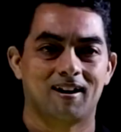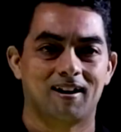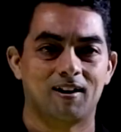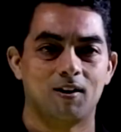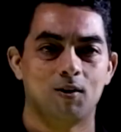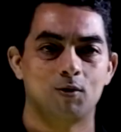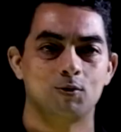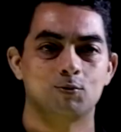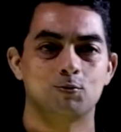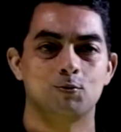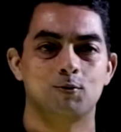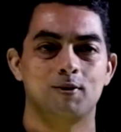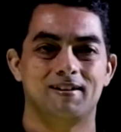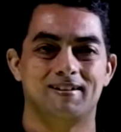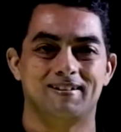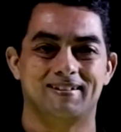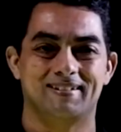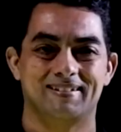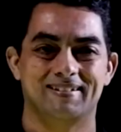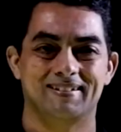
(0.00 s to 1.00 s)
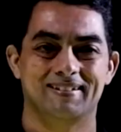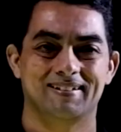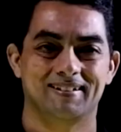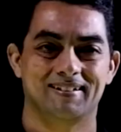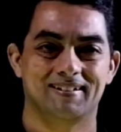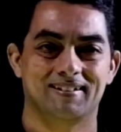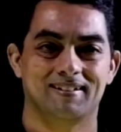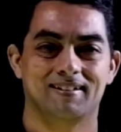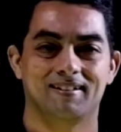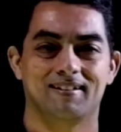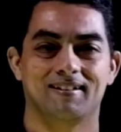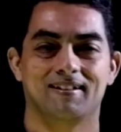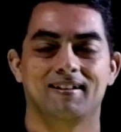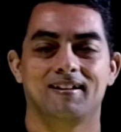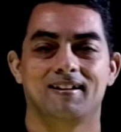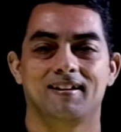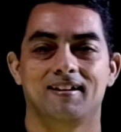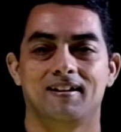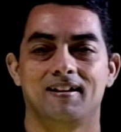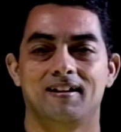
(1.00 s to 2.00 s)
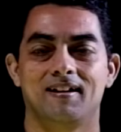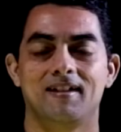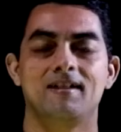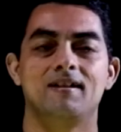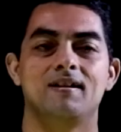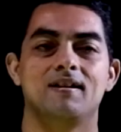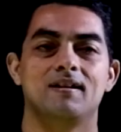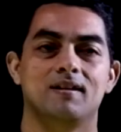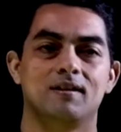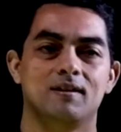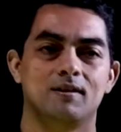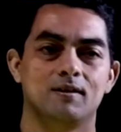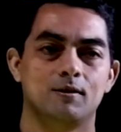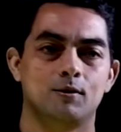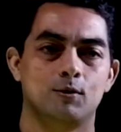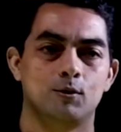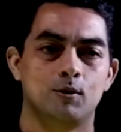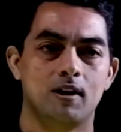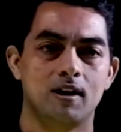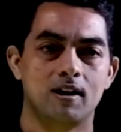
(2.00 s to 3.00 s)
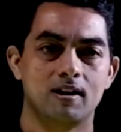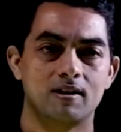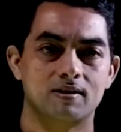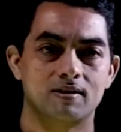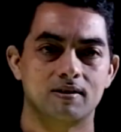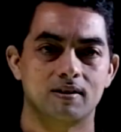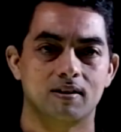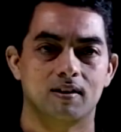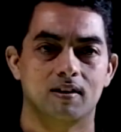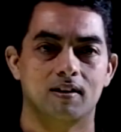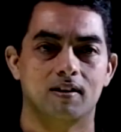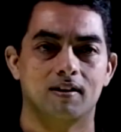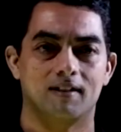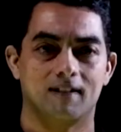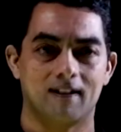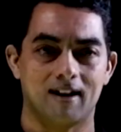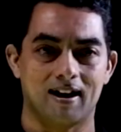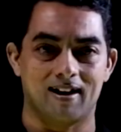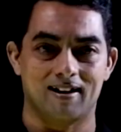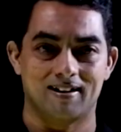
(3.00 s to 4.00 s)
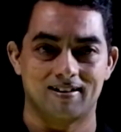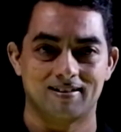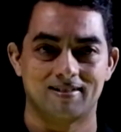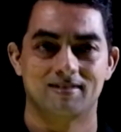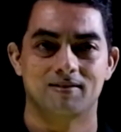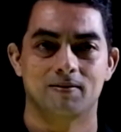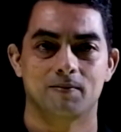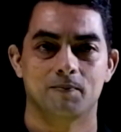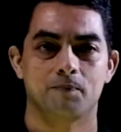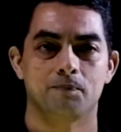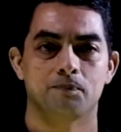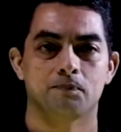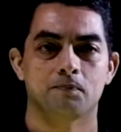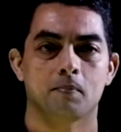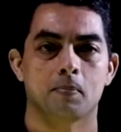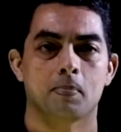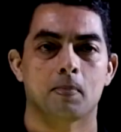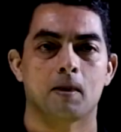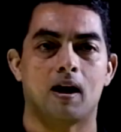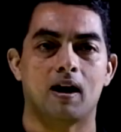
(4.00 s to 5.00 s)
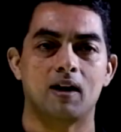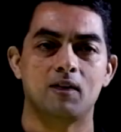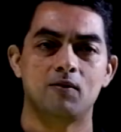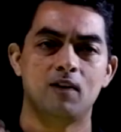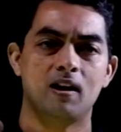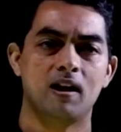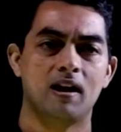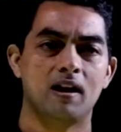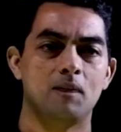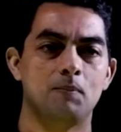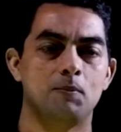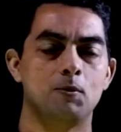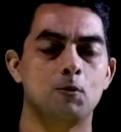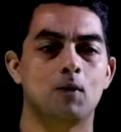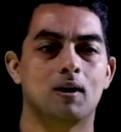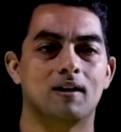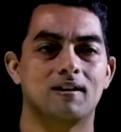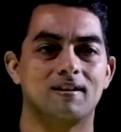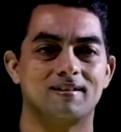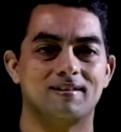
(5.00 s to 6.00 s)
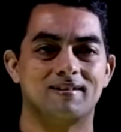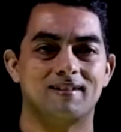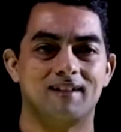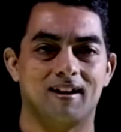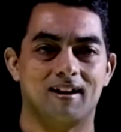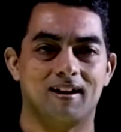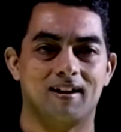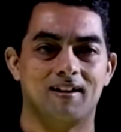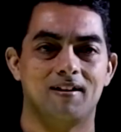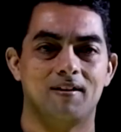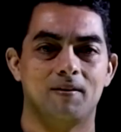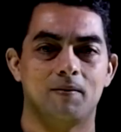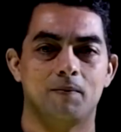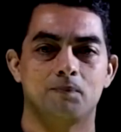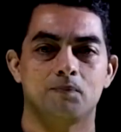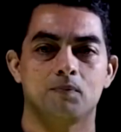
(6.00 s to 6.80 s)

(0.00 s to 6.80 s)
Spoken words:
Hello students, in today's class I will help you understand